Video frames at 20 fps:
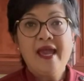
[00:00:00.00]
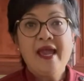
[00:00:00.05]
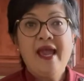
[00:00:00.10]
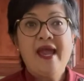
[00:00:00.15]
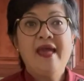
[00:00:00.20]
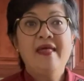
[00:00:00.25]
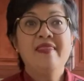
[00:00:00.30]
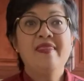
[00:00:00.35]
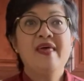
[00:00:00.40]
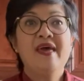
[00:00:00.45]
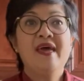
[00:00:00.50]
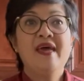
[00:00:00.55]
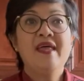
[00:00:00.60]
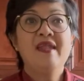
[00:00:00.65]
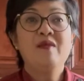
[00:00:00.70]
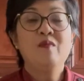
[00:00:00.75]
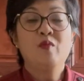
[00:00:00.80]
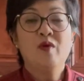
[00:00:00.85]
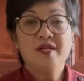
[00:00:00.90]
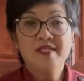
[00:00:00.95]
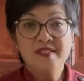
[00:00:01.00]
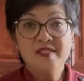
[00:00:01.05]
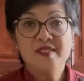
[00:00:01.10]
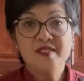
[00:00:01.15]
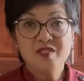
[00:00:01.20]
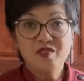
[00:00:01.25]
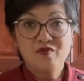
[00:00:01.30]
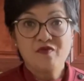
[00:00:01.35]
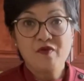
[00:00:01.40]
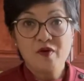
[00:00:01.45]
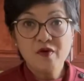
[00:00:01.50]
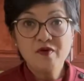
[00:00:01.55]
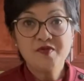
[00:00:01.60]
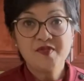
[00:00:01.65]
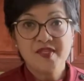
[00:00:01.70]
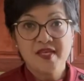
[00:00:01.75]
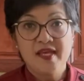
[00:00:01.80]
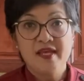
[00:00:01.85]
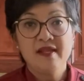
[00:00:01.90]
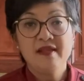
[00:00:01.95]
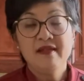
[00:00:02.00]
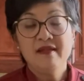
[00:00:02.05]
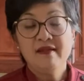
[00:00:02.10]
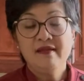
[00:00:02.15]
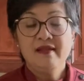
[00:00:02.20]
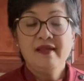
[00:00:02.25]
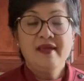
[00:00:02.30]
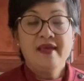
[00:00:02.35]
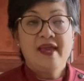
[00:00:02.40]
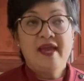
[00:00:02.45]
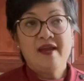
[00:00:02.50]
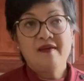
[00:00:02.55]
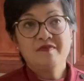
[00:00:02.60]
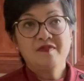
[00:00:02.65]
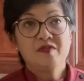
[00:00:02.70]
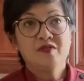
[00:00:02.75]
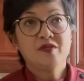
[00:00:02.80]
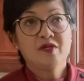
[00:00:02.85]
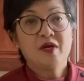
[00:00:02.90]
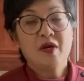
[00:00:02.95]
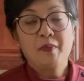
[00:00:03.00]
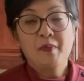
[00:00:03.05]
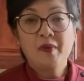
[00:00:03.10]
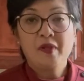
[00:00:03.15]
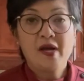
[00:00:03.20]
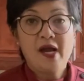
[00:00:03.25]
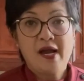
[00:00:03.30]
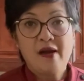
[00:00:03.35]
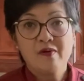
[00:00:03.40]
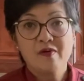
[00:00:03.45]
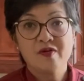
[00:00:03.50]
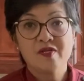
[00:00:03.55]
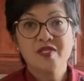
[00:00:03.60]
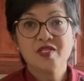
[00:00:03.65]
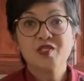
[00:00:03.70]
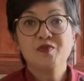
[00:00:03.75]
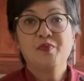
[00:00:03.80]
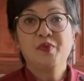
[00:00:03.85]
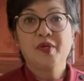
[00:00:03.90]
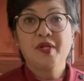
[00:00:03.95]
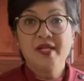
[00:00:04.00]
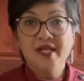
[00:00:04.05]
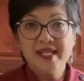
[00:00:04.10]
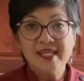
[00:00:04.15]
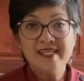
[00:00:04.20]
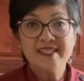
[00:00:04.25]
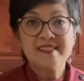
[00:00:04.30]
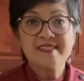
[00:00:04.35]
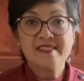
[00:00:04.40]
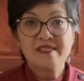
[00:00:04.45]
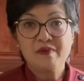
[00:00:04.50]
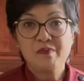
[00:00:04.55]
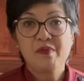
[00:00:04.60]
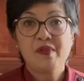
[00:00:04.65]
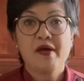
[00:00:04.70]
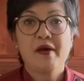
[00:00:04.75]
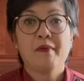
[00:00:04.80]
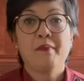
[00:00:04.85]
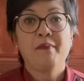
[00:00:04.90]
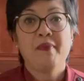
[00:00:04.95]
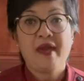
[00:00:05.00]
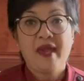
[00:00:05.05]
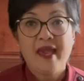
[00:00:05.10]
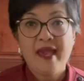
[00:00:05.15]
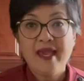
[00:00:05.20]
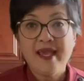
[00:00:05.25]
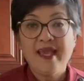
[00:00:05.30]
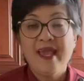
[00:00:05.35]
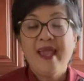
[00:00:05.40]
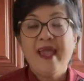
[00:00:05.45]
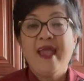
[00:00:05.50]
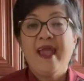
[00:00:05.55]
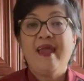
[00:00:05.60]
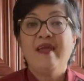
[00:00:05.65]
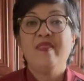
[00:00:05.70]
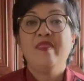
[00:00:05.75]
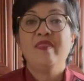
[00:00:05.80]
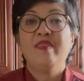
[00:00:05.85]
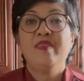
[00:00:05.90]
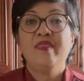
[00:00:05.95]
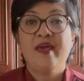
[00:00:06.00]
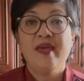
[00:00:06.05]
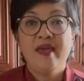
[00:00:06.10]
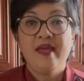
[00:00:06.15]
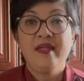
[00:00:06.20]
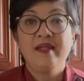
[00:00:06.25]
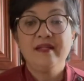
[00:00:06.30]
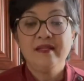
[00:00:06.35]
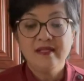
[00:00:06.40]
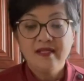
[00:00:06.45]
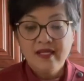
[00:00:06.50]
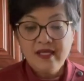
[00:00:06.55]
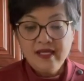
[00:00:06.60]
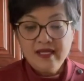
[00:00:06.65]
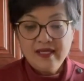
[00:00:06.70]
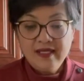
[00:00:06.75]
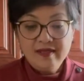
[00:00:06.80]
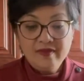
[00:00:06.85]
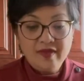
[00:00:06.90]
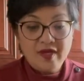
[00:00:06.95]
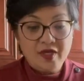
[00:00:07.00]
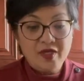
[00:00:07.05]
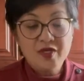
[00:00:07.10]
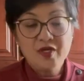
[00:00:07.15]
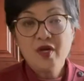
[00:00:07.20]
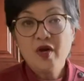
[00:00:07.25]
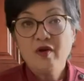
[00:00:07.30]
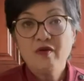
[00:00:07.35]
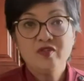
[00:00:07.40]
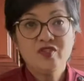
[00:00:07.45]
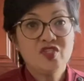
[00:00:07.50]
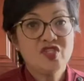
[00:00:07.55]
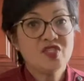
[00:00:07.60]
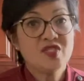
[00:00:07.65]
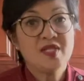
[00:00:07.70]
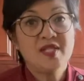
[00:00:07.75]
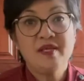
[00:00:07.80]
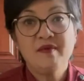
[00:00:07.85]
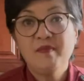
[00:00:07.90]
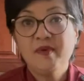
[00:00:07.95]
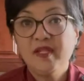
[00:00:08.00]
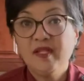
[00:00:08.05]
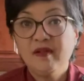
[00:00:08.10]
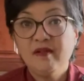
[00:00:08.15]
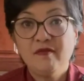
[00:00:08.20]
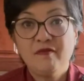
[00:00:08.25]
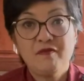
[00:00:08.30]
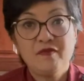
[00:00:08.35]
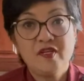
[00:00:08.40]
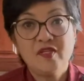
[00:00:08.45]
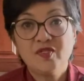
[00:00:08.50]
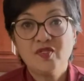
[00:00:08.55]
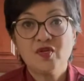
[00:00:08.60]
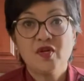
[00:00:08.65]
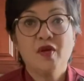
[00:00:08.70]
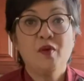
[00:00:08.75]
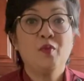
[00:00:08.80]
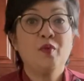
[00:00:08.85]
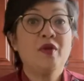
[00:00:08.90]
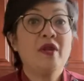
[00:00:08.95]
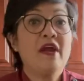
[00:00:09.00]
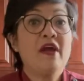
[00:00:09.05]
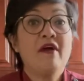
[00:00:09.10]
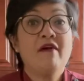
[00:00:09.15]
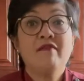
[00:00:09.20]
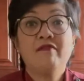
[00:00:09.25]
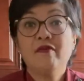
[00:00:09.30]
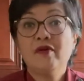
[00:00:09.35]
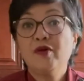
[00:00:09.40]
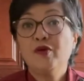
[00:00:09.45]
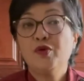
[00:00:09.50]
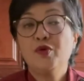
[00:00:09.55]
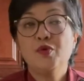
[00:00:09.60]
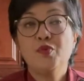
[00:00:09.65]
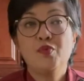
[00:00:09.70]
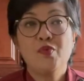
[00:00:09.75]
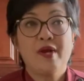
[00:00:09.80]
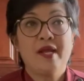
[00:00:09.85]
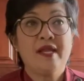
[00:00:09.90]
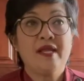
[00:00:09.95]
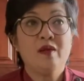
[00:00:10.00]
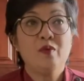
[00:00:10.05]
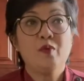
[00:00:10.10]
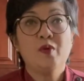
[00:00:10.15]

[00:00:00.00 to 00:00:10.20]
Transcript: And then once it's frozen, after a couple hours, put it in a Ziploc bag, and then there you go. You just leave it in the freezer, and wherever you're ready,